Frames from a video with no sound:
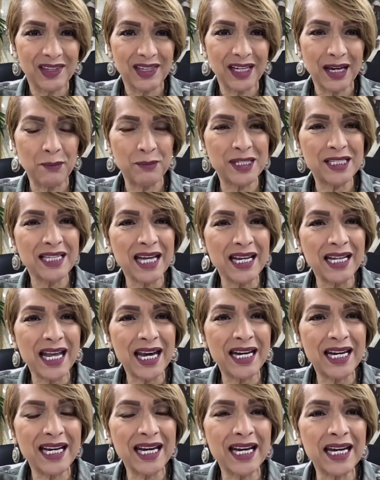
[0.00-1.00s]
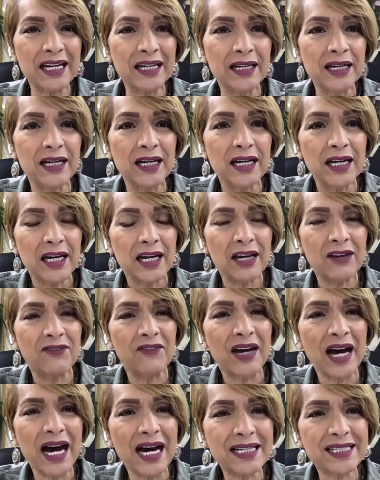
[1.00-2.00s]
I'm going to say that again. If
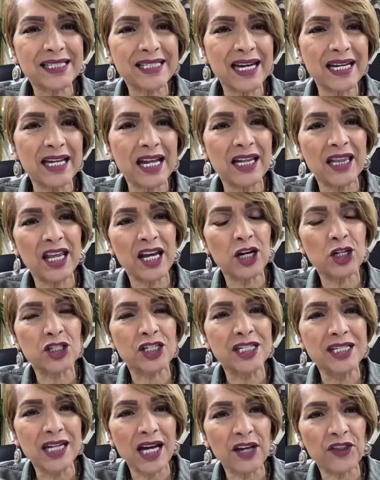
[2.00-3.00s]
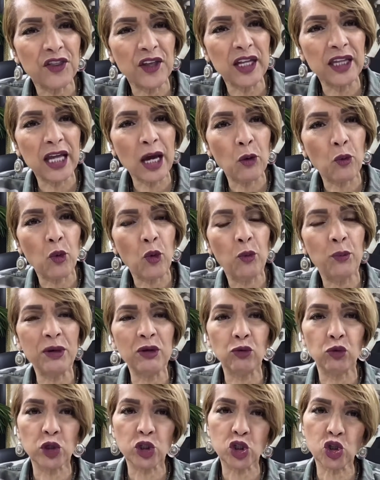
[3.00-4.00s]
God said that there's nothing that will be
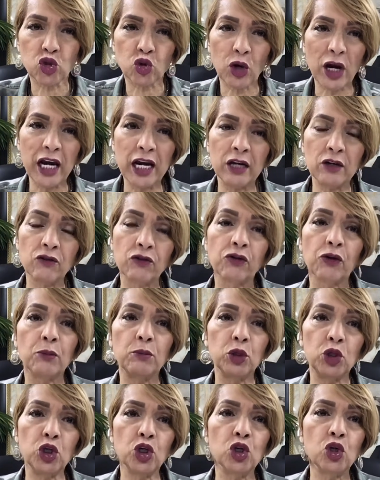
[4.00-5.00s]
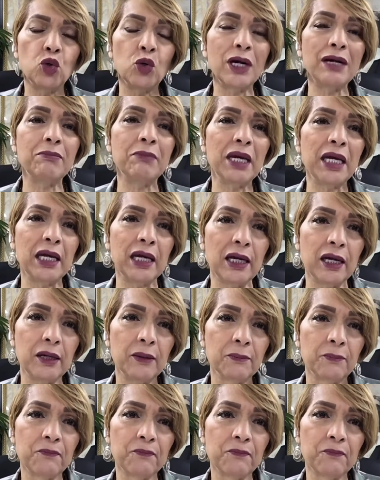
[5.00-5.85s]
restrained from you and me